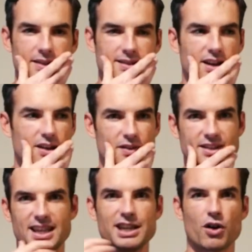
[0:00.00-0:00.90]
is going to
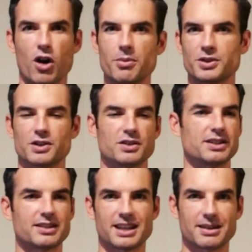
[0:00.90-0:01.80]
fatigue, your embouchure is
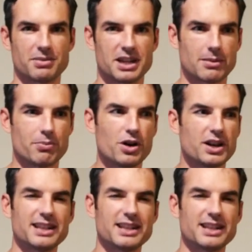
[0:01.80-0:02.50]
just going to be kaput.